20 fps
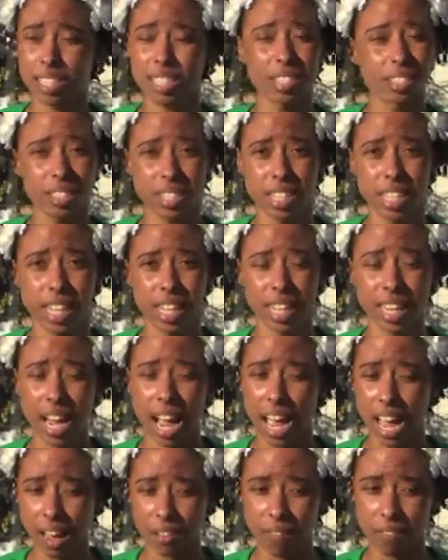Seriously, like
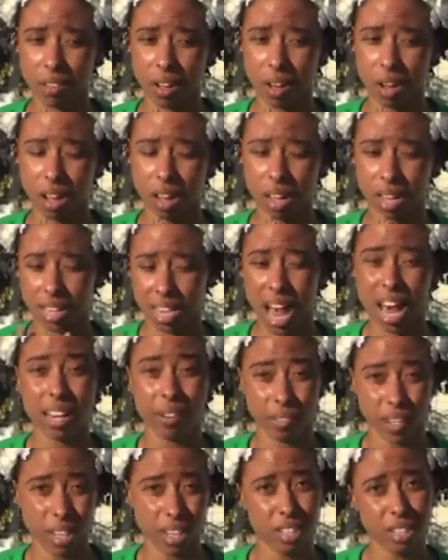I have a lot
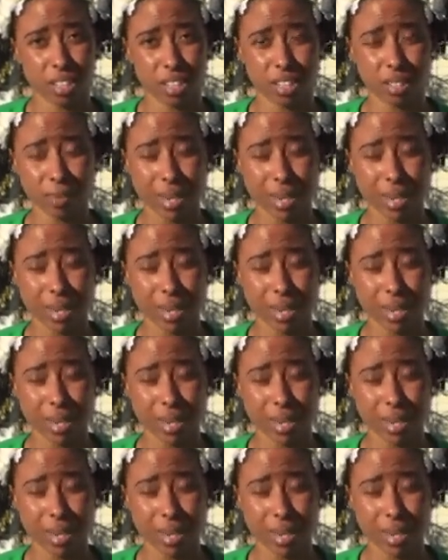of colors.